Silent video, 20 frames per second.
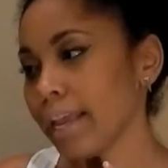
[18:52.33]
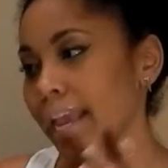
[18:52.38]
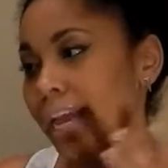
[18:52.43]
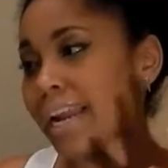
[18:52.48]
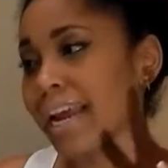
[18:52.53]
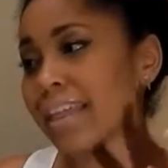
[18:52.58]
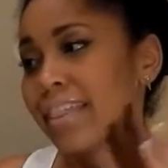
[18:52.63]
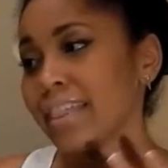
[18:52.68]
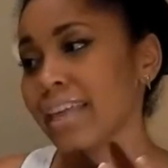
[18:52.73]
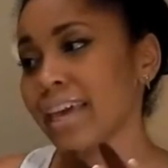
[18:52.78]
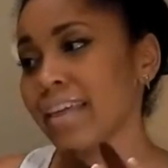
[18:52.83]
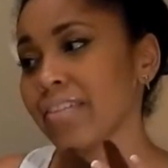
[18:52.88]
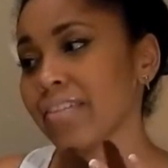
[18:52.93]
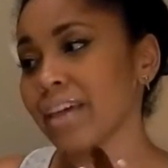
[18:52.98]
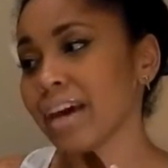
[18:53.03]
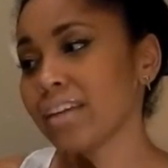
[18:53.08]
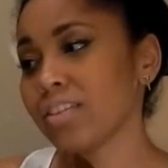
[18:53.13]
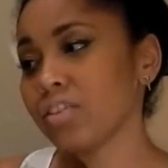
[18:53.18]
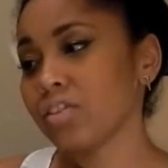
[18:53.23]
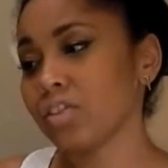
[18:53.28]
And I think
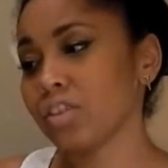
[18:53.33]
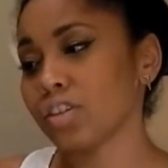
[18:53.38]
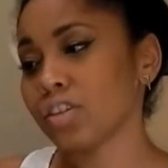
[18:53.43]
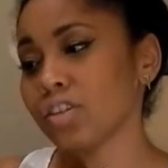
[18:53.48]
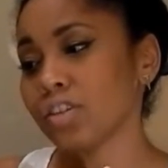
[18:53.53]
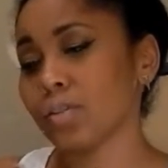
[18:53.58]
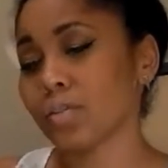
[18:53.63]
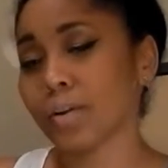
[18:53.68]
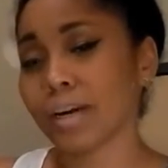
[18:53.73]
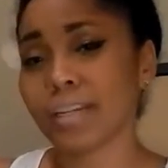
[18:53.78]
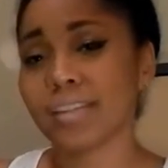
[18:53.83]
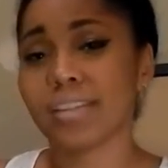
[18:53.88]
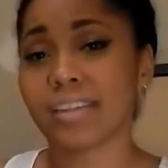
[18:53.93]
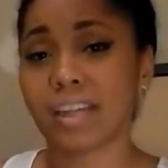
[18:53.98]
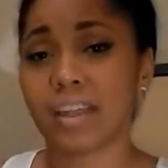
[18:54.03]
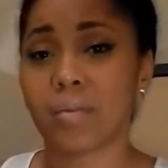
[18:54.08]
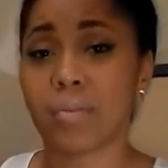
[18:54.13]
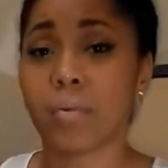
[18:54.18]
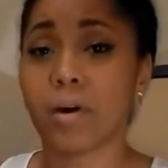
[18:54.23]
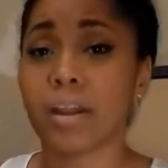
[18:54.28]
that's just
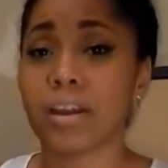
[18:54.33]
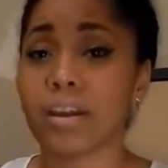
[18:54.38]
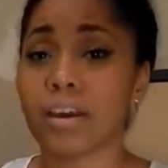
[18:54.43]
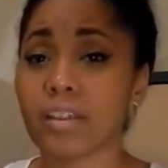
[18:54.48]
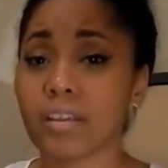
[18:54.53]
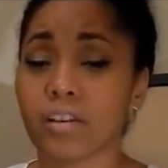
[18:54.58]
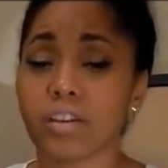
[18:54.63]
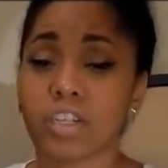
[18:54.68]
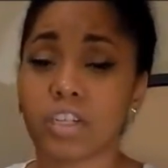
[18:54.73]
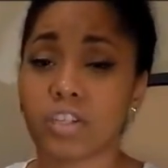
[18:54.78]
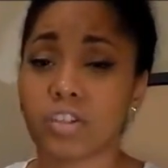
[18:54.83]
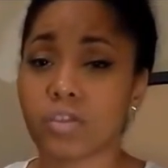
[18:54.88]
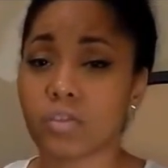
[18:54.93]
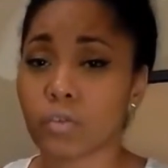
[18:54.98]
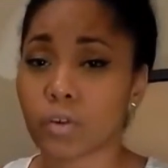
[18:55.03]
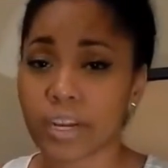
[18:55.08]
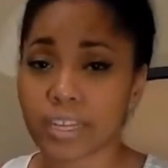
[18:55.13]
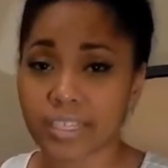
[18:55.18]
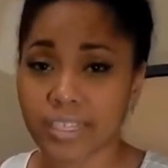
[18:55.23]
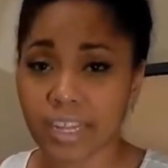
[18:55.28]
another
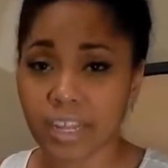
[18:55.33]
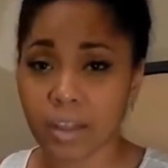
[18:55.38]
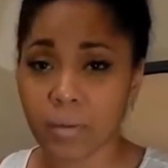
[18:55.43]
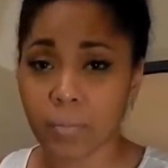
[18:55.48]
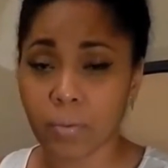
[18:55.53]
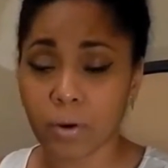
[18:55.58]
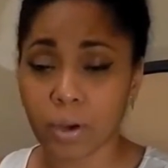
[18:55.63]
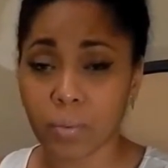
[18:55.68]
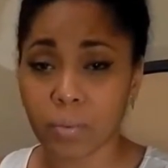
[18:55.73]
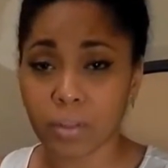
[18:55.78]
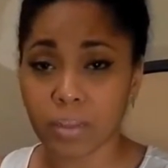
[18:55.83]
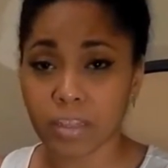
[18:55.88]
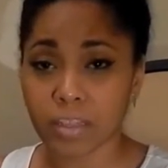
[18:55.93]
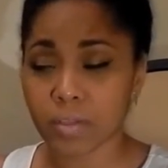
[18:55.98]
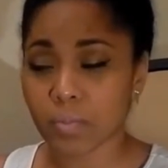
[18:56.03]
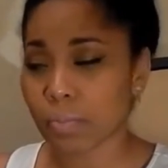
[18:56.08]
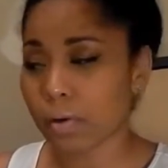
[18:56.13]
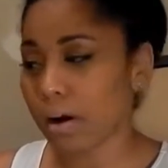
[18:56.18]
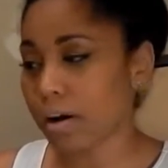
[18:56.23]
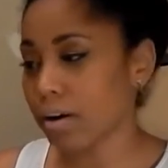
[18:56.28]
additional great selling point with
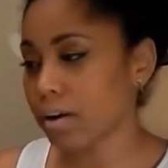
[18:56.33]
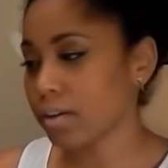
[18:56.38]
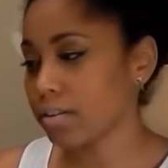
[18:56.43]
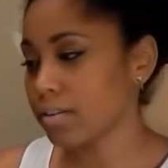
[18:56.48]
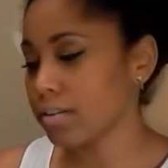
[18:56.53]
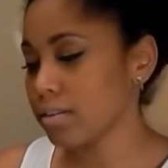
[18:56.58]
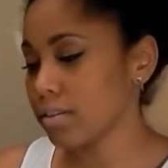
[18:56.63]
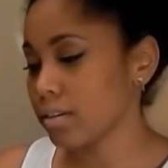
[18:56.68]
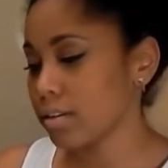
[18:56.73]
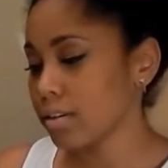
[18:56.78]
this product.